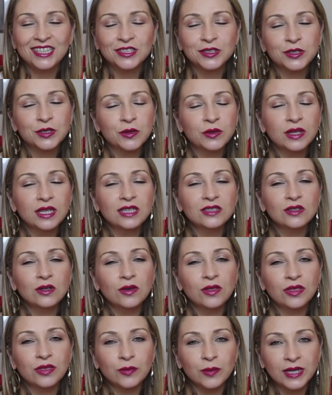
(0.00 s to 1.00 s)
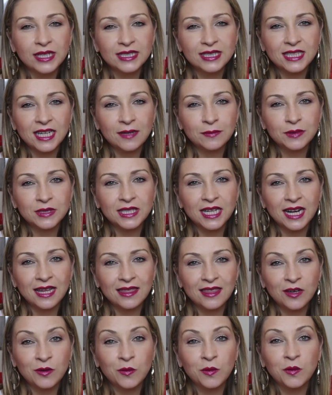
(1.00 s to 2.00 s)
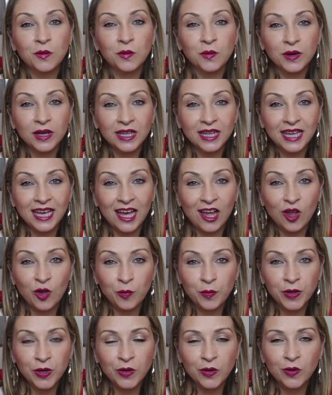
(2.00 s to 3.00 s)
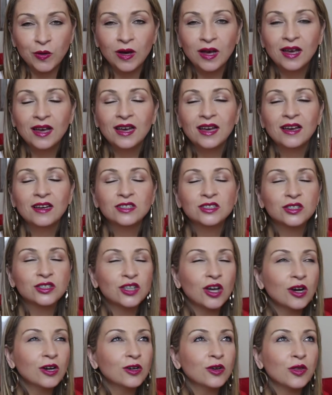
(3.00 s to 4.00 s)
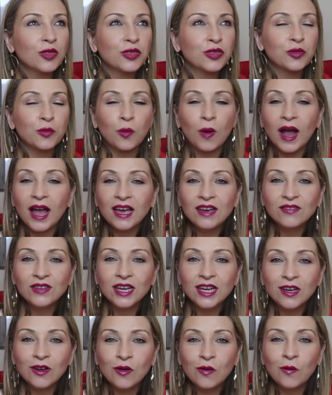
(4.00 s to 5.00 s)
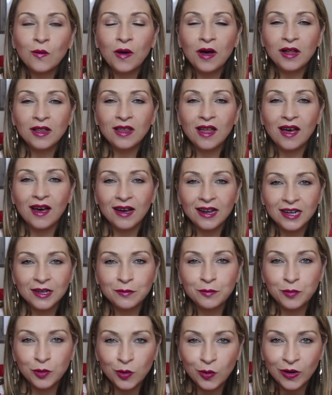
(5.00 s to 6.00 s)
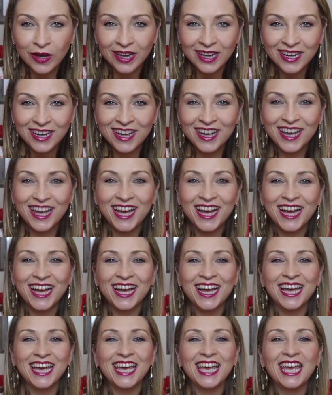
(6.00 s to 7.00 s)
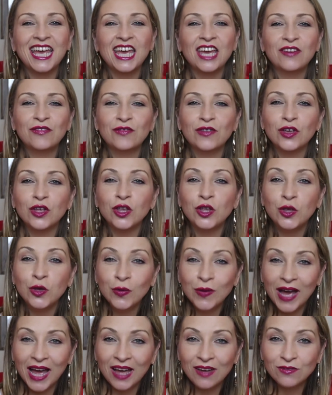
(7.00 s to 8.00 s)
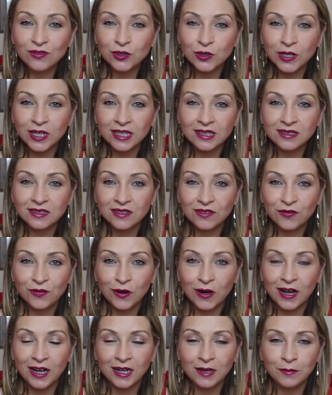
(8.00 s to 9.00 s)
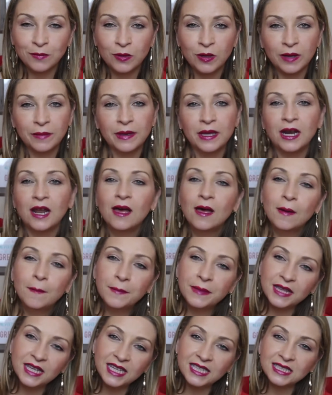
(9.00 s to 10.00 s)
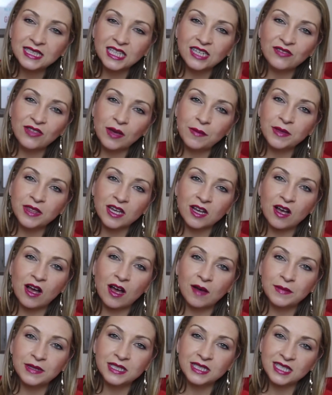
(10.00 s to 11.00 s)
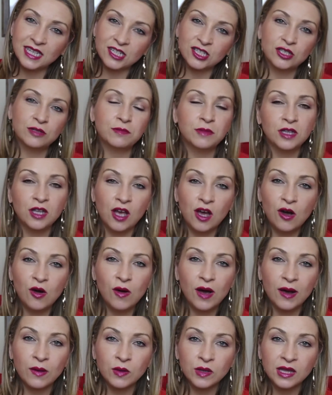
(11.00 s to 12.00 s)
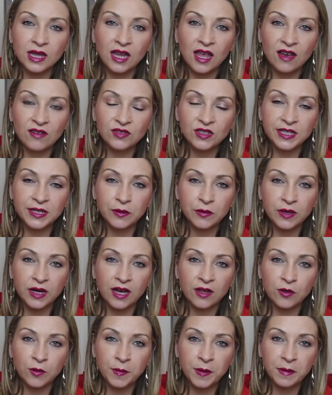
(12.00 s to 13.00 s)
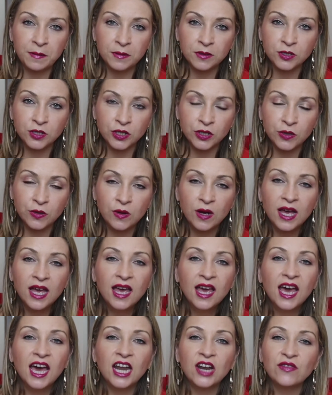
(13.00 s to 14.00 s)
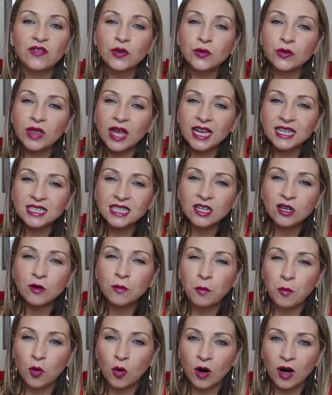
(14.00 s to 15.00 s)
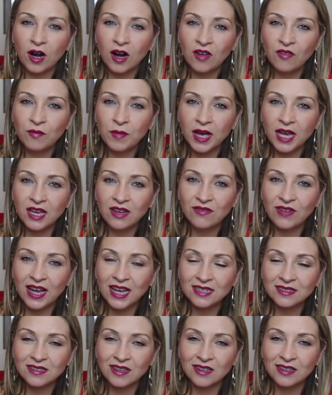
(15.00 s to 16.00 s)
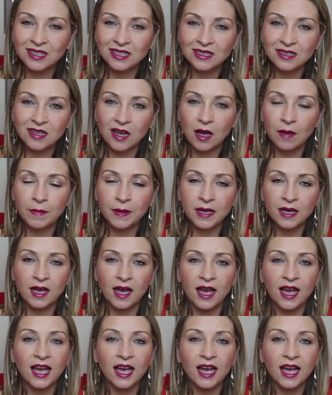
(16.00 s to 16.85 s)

So these are 3 steps that I think will really help you start thriving while unemployed. If you have tricks for unemployment, please leave them in the comment section below. I would love to hear what other people do. And if you'd like to hear more of my advice on this topic, I